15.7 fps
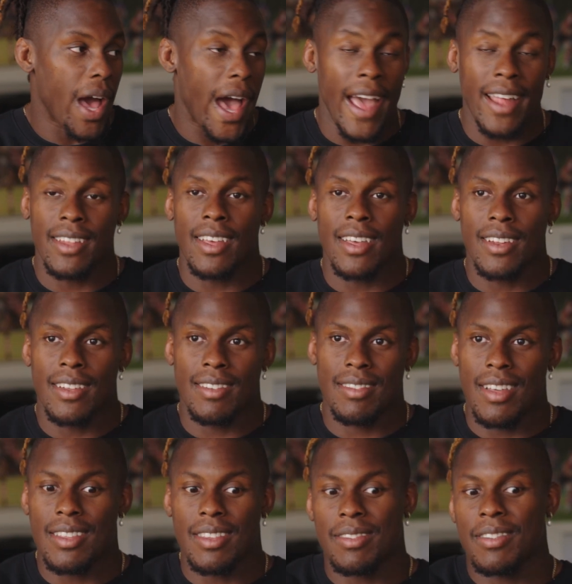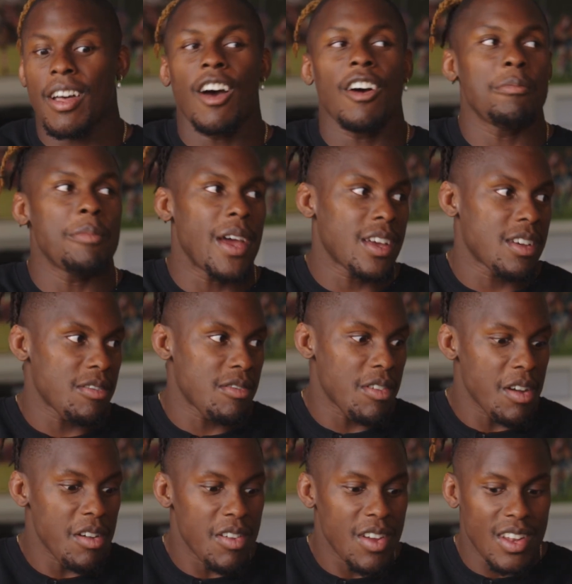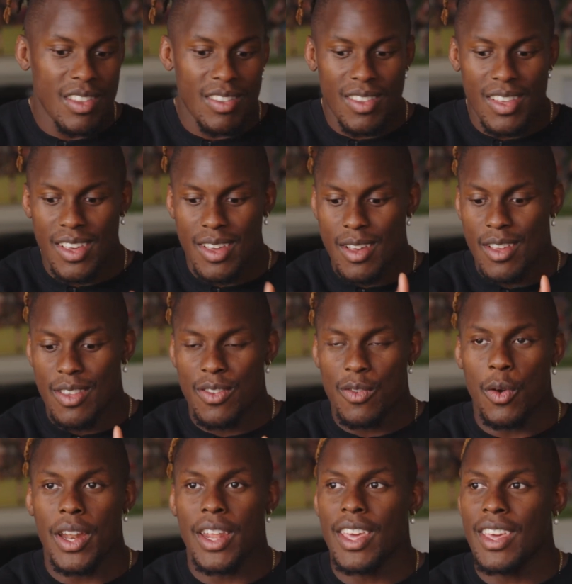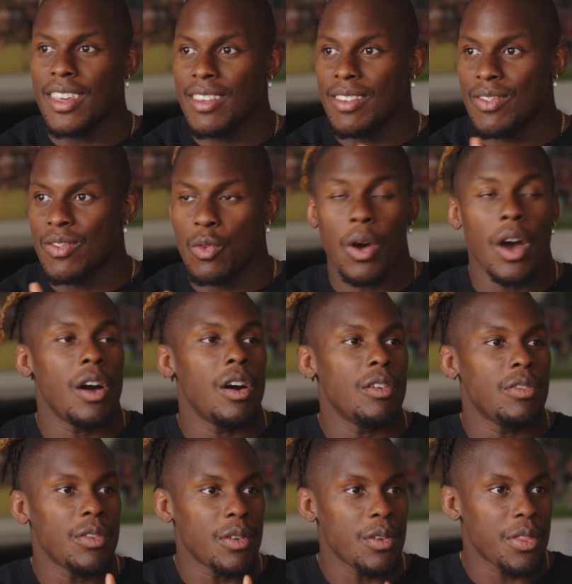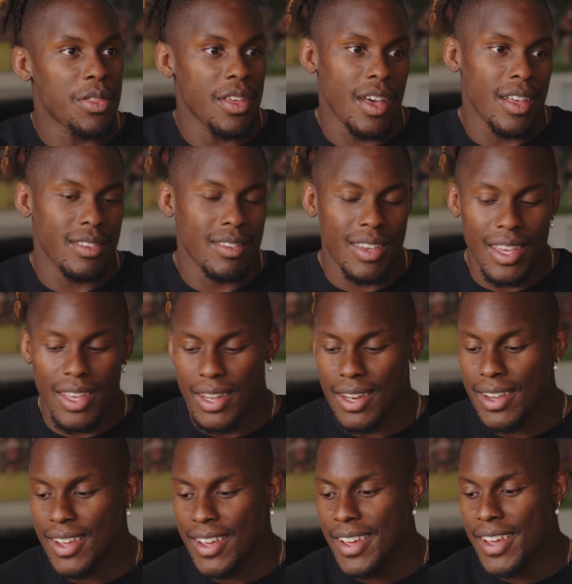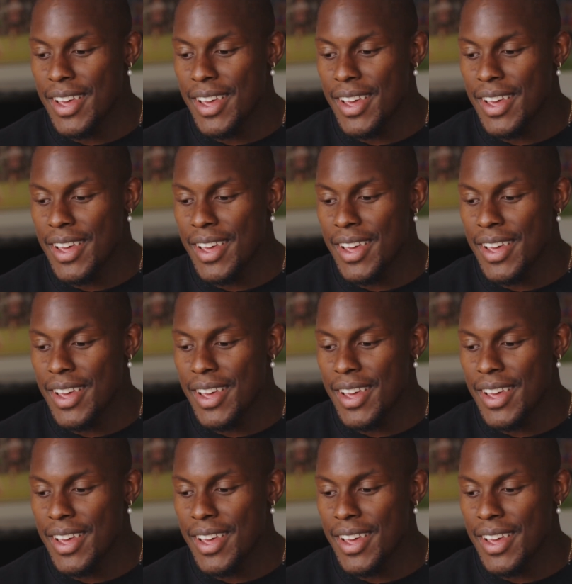I did at the start of my career in 2012 or 13.